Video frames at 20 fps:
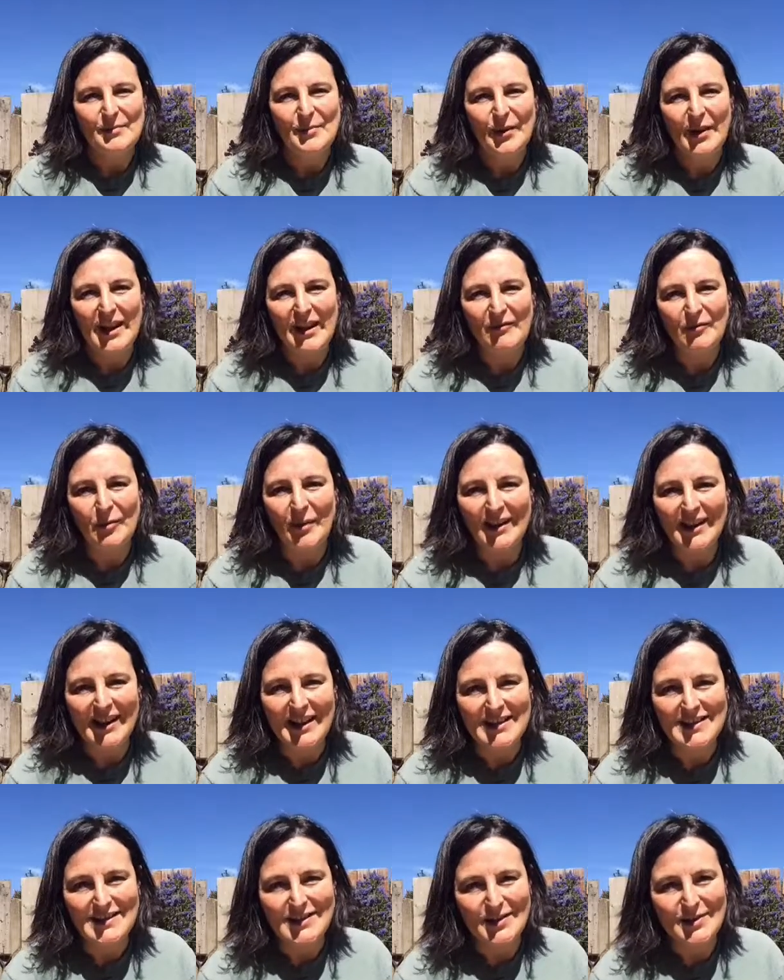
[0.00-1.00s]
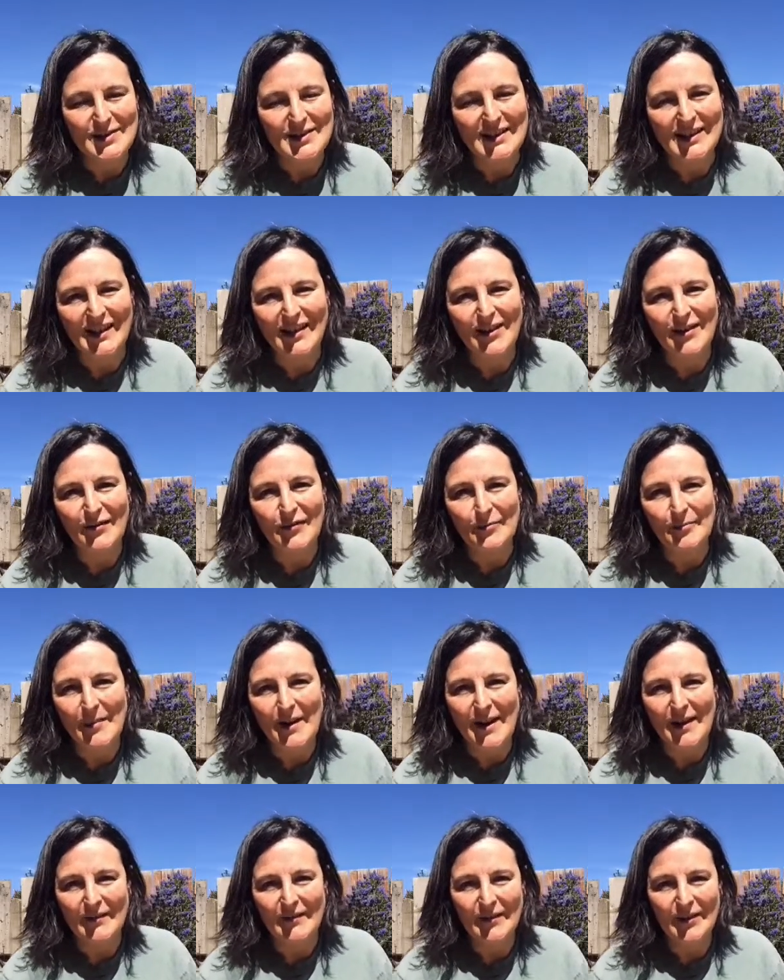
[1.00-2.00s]
Morning everyone, it's Lucy Clark from
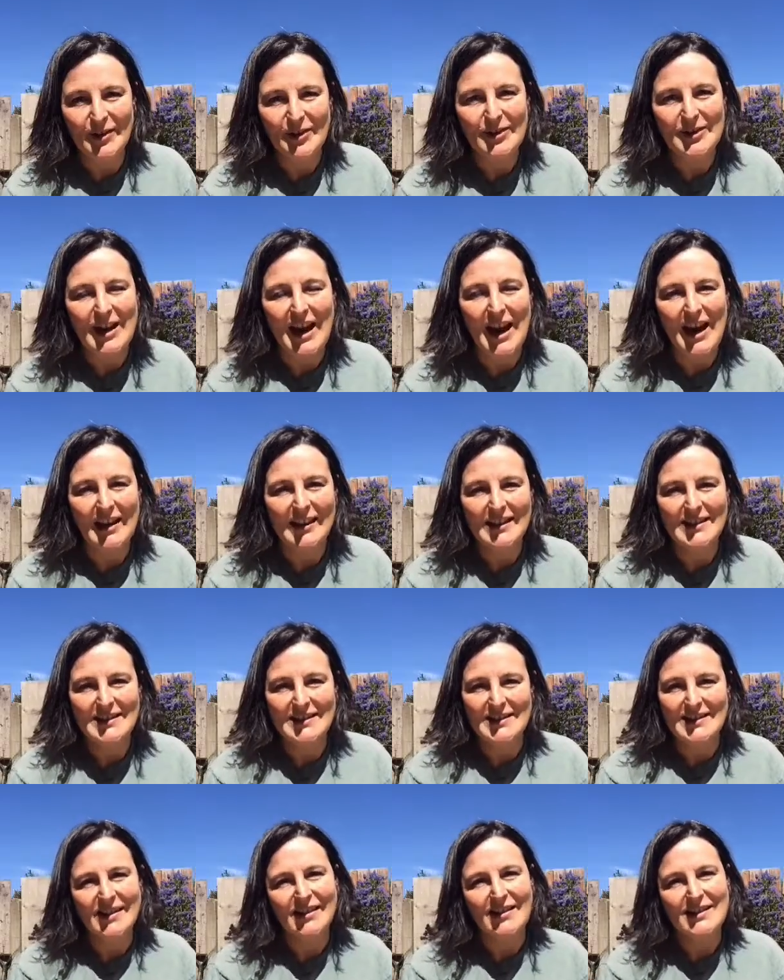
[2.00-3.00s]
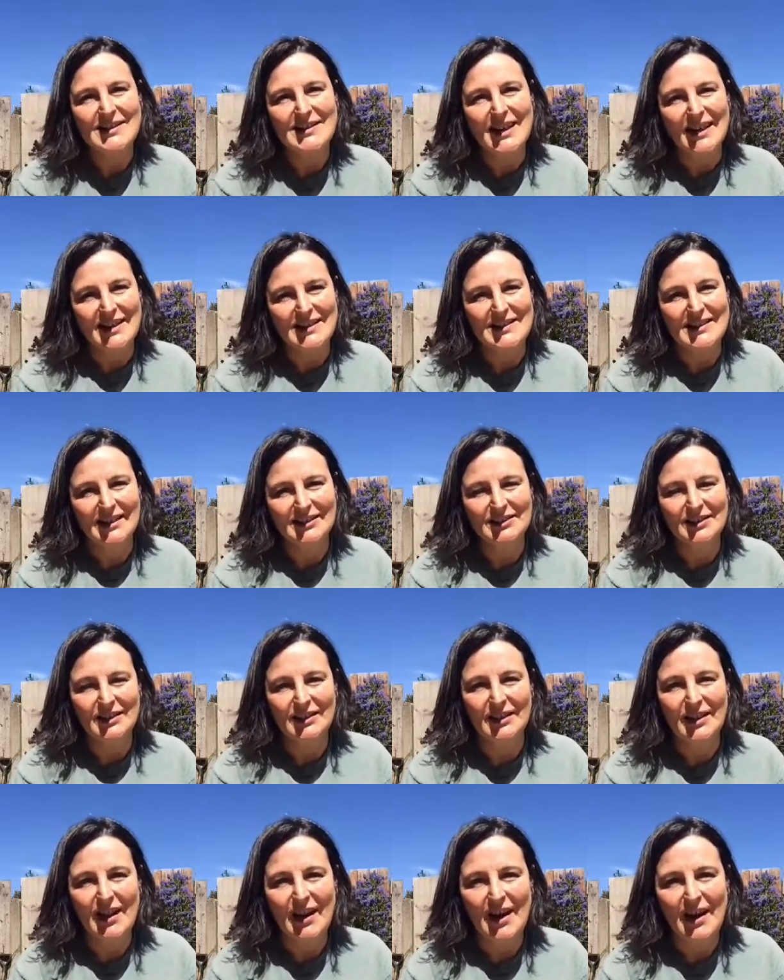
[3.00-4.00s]
Mind Food and this is our second
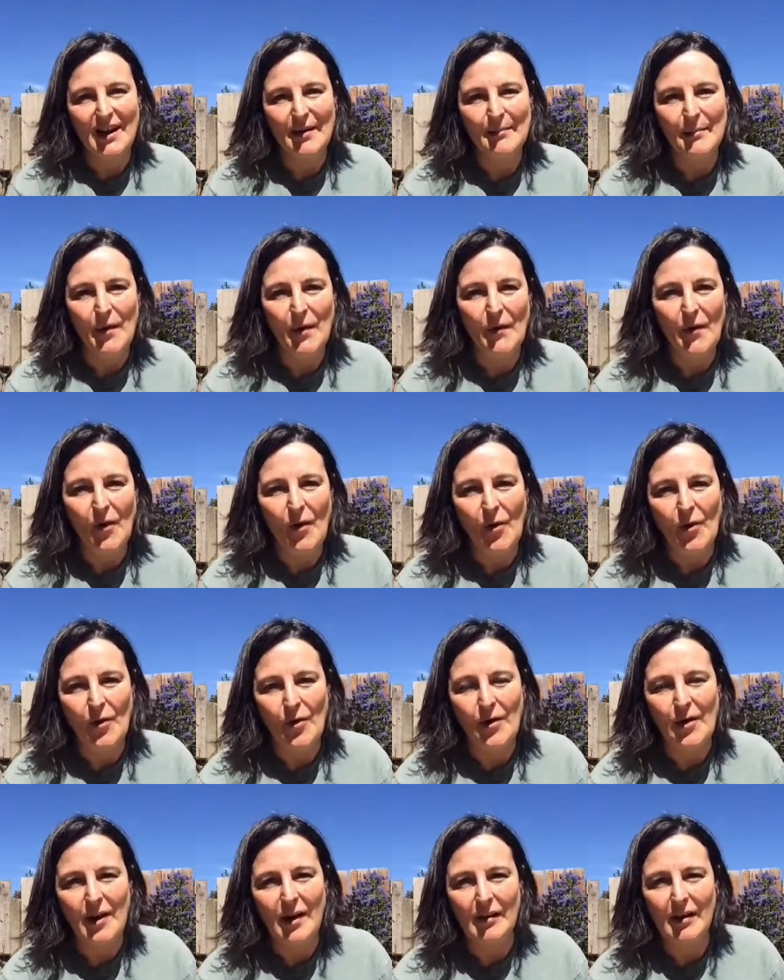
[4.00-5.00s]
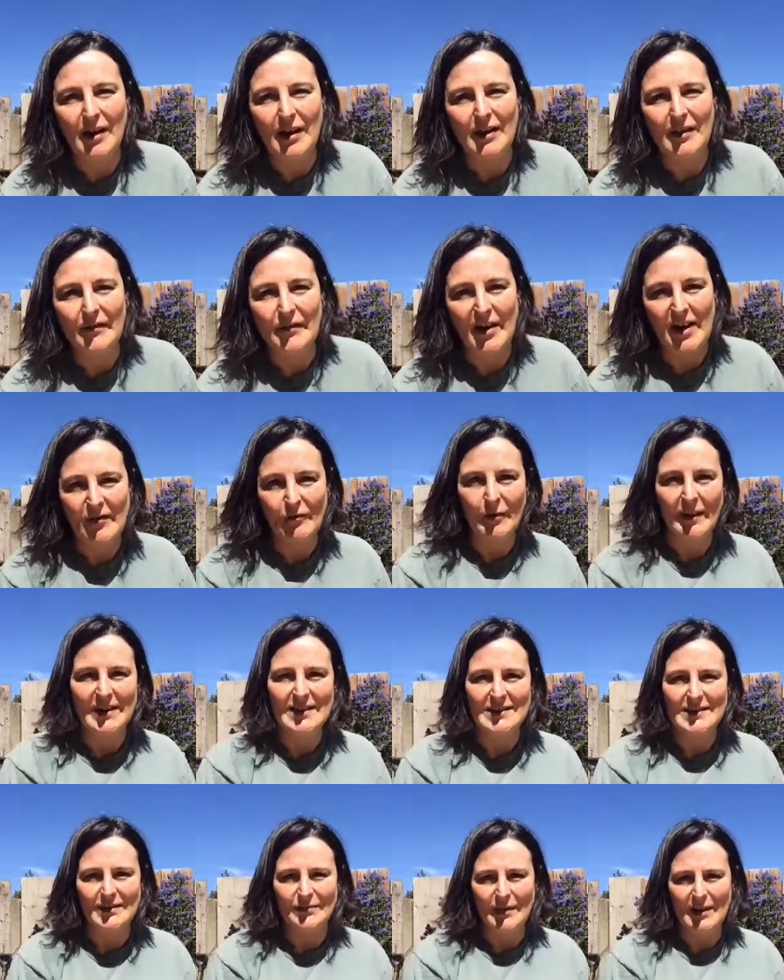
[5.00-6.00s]
session on the five
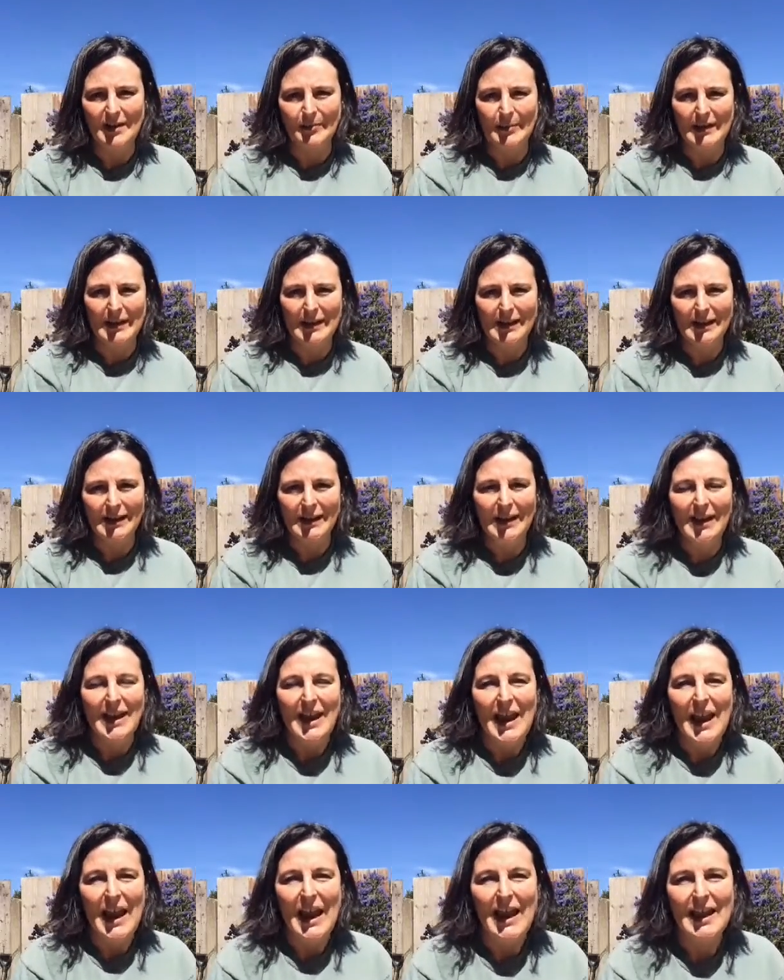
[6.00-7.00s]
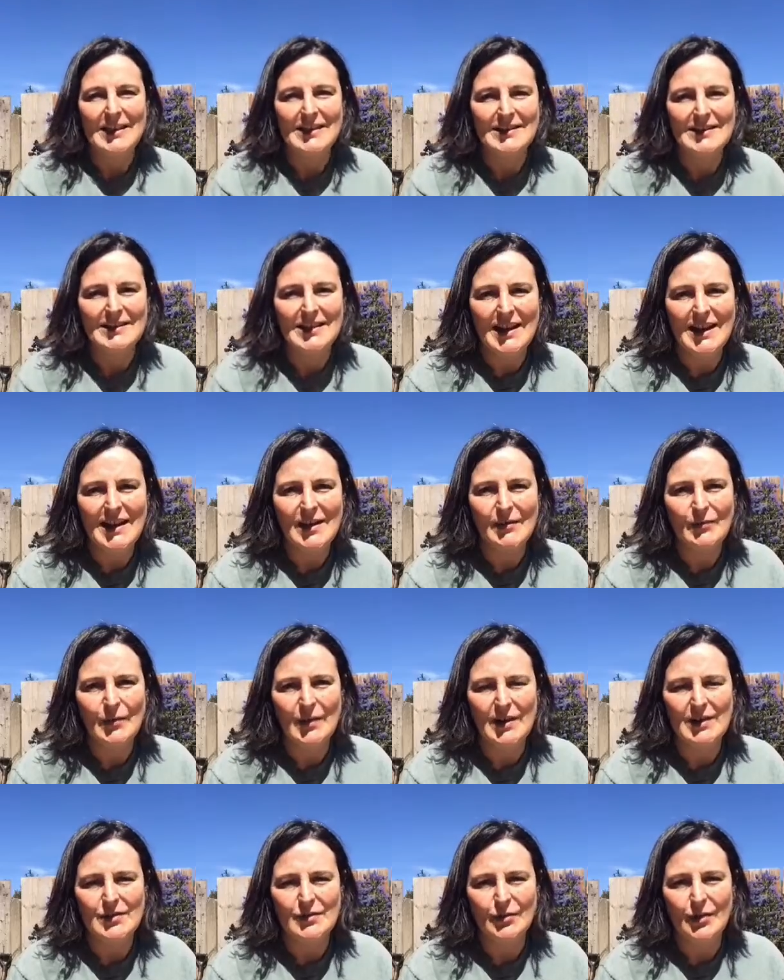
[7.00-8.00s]
ways to wellbeing. And today
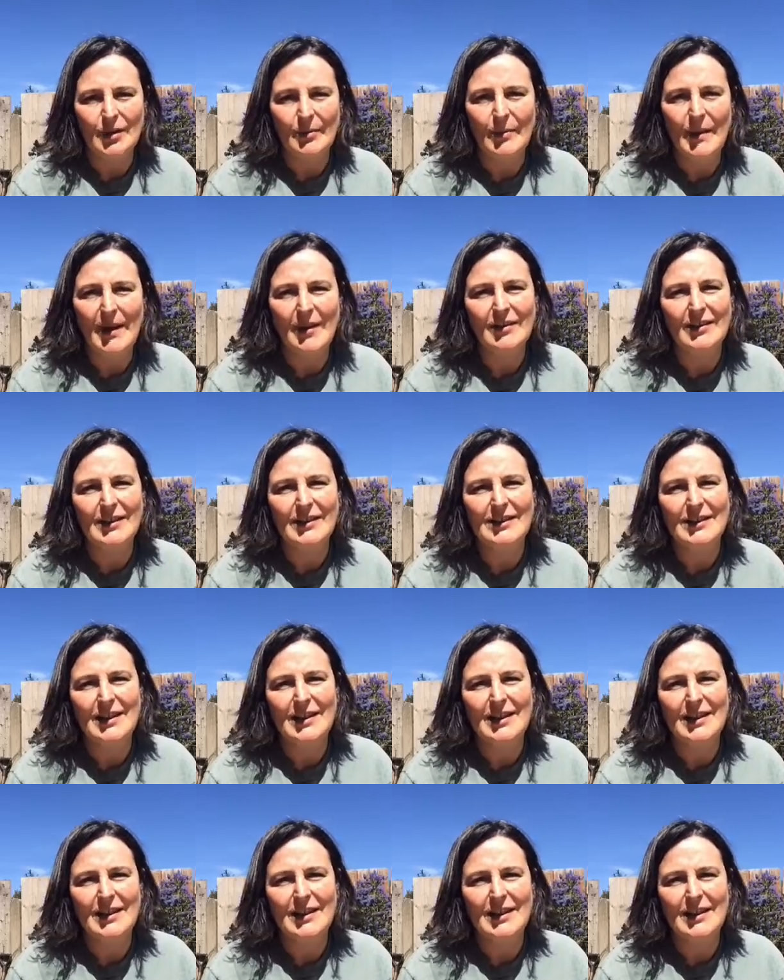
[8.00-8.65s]
we are talking about